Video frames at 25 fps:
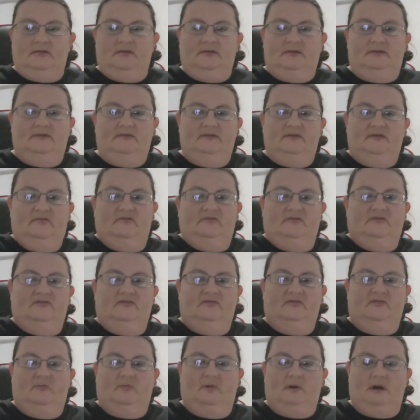Let's see if
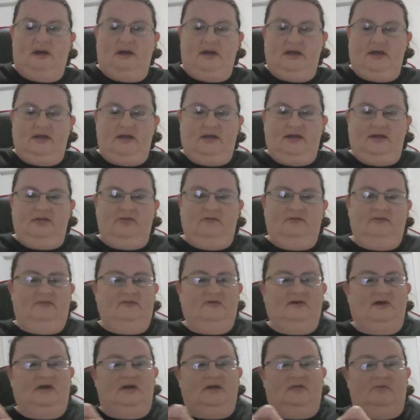it's quiet. I know it's
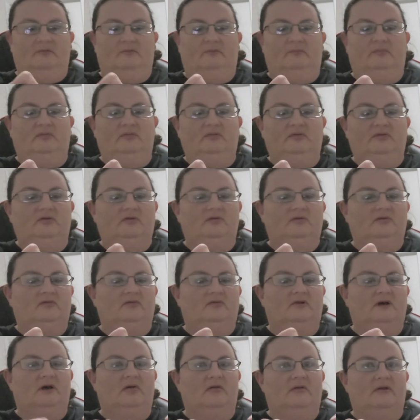got a blue glow,